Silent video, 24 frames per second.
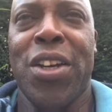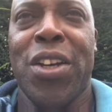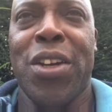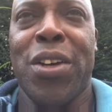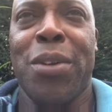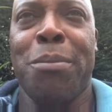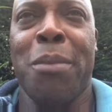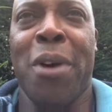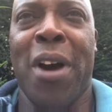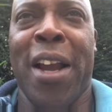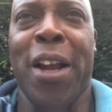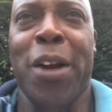
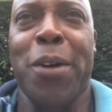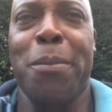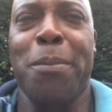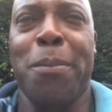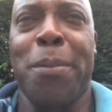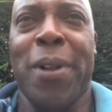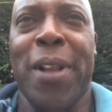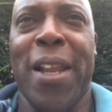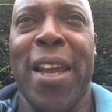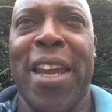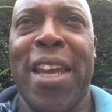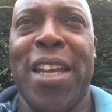my
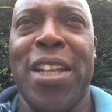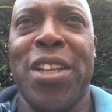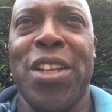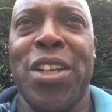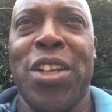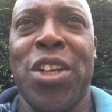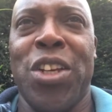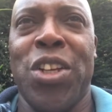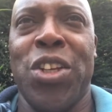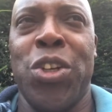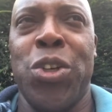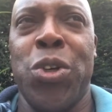complaint
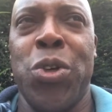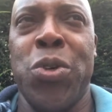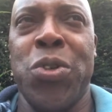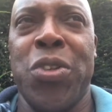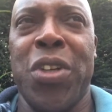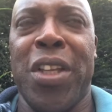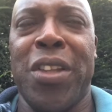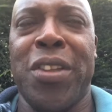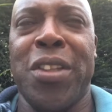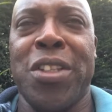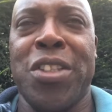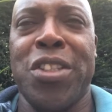
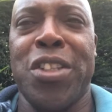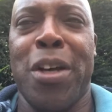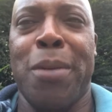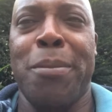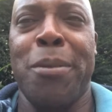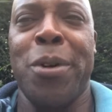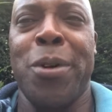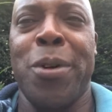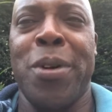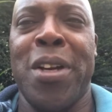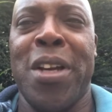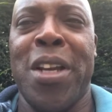using the
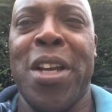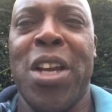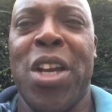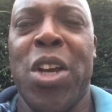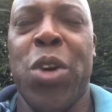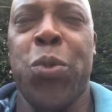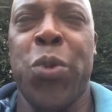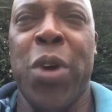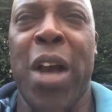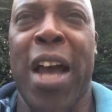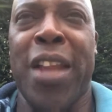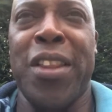summary,
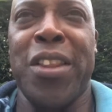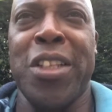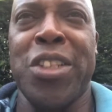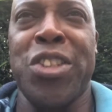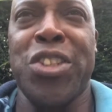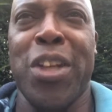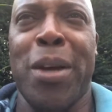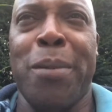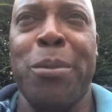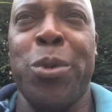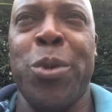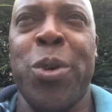and the
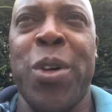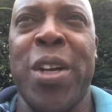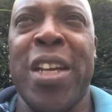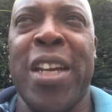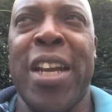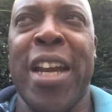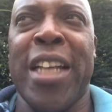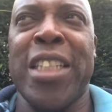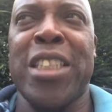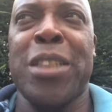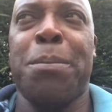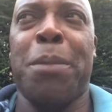summary
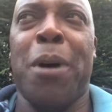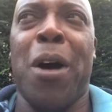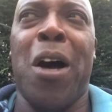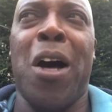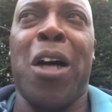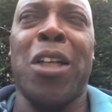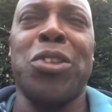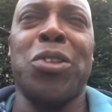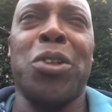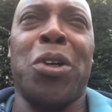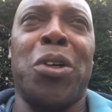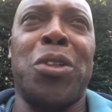gets
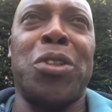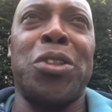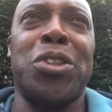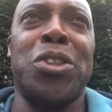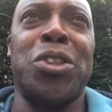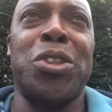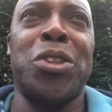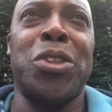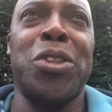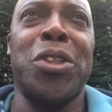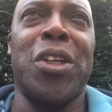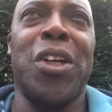passed on
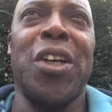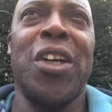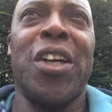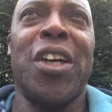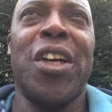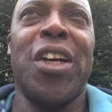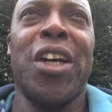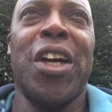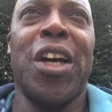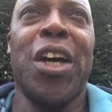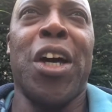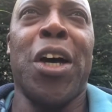to
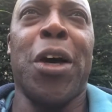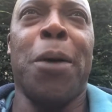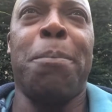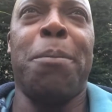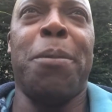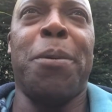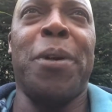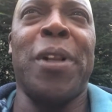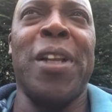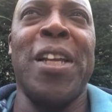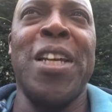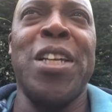a
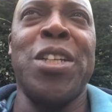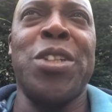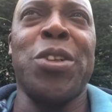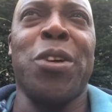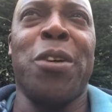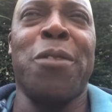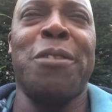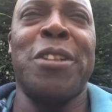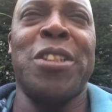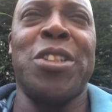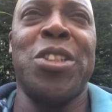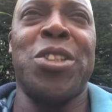police
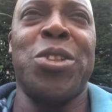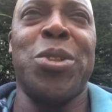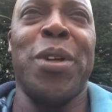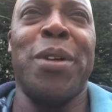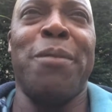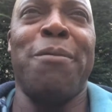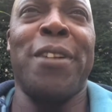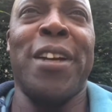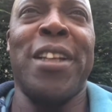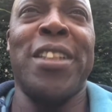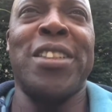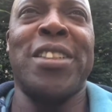officer to
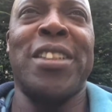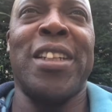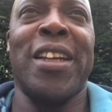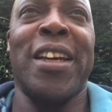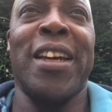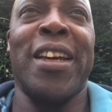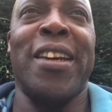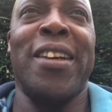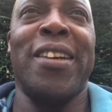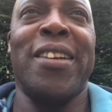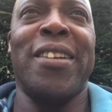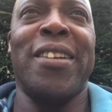investigate.